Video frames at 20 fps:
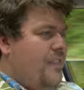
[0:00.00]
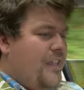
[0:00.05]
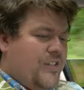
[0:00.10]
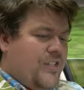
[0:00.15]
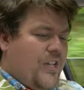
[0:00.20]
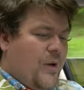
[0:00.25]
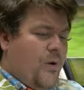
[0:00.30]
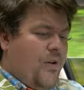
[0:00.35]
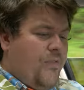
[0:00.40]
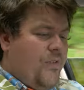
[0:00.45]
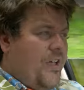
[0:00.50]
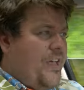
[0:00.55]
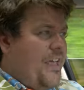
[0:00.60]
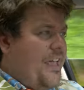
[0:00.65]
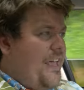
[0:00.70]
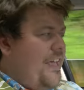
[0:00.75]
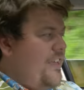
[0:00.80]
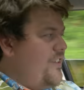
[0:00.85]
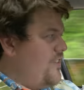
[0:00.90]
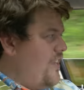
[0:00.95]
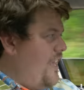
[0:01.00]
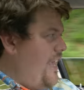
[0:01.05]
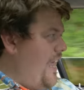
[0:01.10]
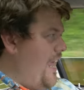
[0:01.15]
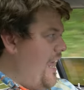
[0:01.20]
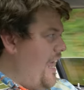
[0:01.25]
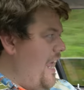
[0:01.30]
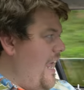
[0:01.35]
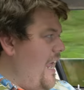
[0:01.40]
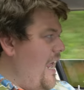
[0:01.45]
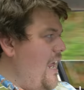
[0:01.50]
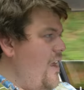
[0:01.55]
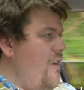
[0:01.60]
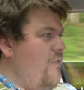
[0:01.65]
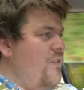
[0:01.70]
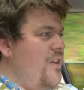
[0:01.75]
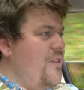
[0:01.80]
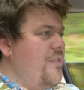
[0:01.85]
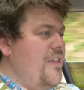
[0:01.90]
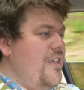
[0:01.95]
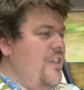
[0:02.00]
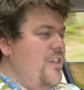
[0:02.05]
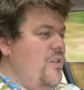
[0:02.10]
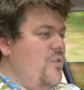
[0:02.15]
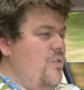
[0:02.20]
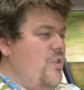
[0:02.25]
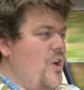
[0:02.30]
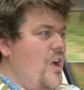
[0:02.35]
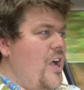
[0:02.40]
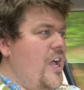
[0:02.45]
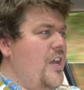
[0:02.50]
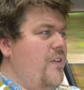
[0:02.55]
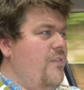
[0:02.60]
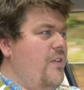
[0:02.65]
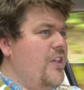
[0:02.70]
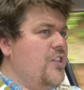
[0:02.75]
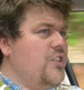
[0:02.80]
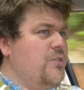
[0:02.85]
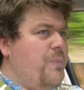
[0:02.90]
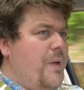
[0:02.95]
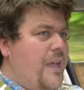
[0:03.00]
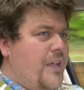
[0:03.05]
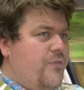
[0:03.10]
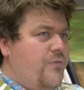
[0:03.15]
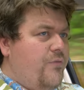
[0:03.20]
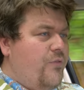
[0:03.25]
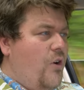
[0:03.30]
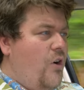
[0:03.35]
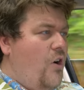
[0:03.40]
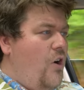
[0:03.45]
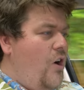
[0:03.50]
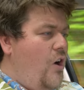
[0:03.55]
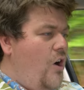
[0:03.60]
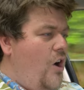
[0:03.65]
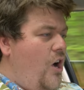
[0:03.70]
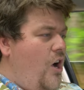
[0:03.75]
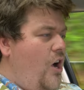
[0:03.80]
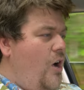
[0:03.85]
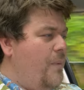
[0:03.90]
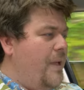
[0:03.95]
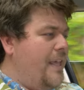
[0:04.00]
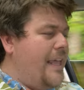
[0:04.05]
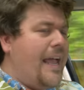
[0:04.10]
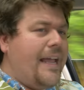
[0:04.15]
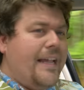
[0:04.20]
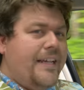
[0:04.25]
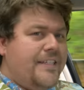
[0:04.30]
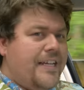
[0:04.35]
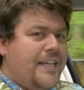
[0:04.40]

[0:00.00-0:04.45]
This, however, is everything you kind of expect from a Yank